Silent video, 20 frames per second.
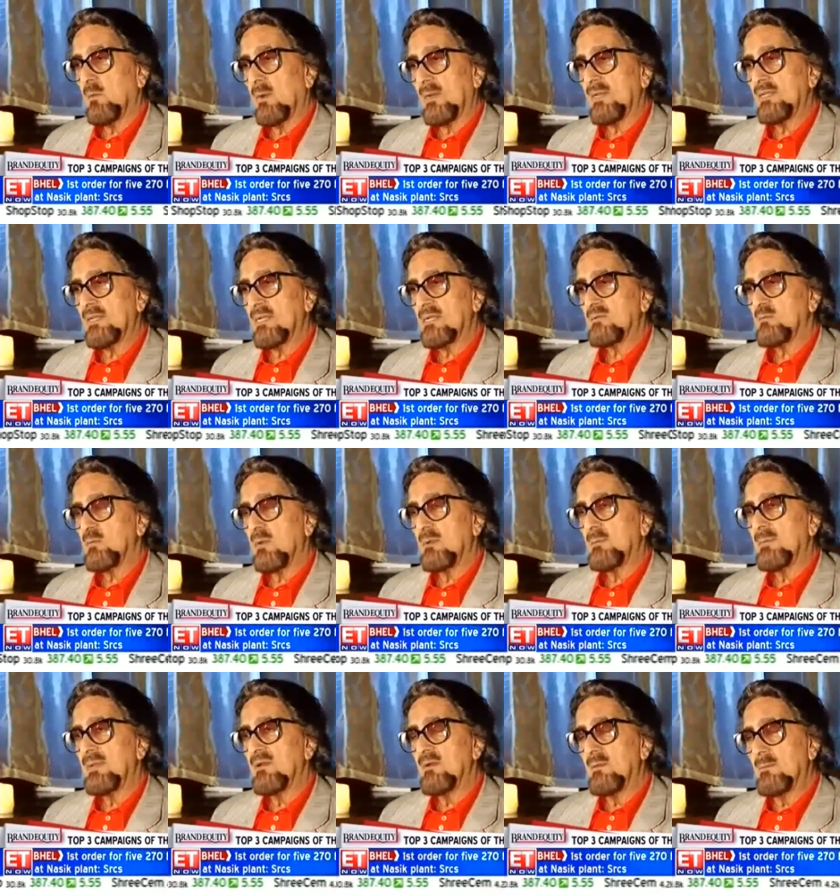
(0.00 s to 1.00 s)
the one that will
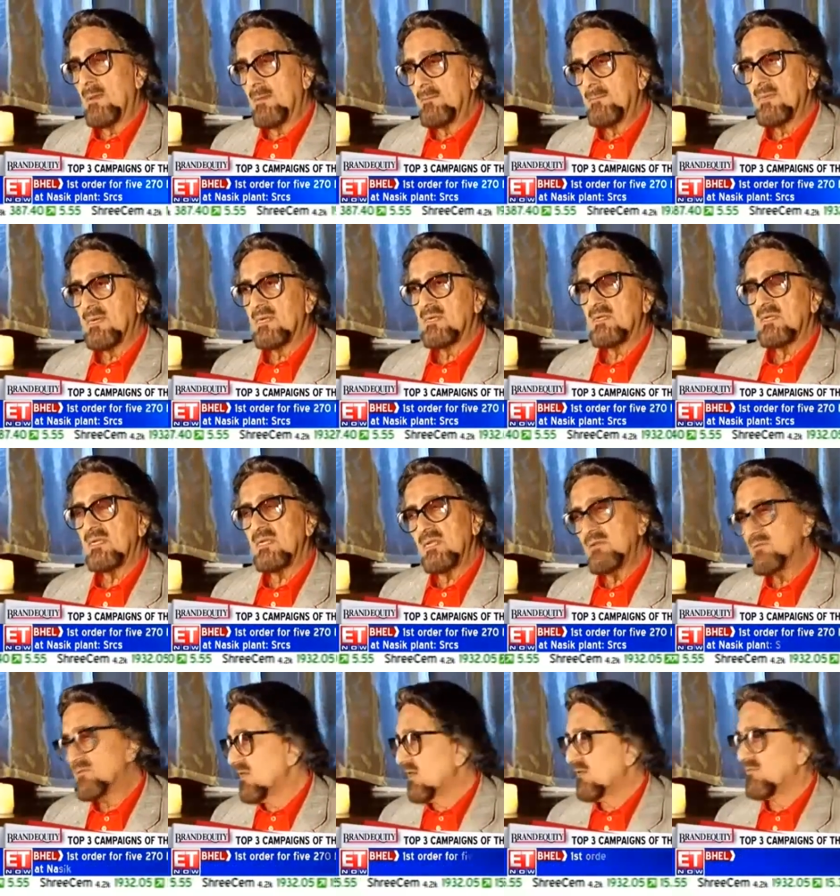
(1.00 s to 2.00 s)
be remembered,
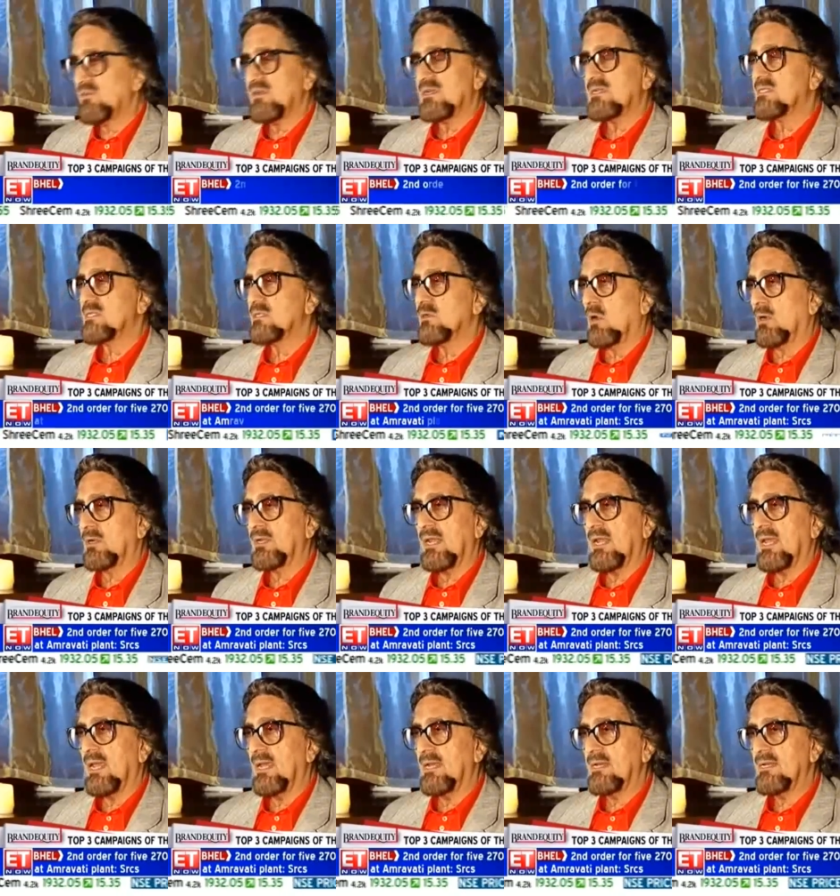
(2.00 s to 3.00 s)
even if it's not
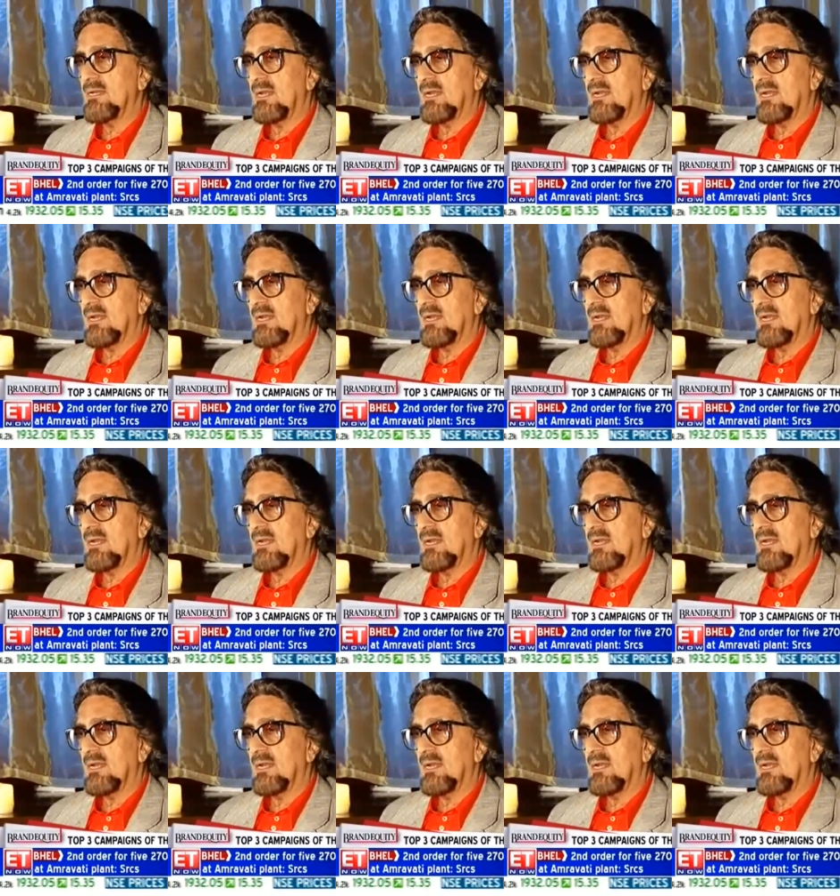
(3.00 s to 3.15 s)
aired,